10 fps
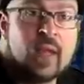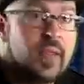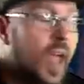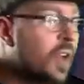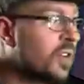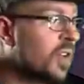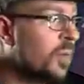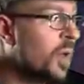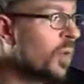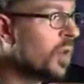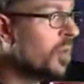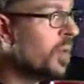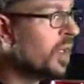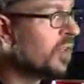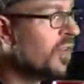That is going to be one of the
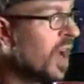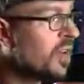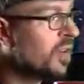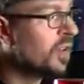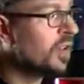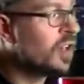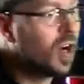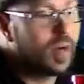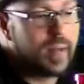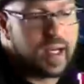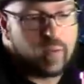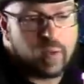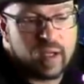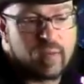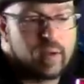biggest factors in determining
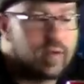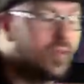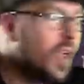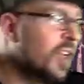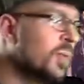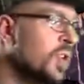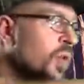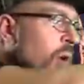what level of advancement you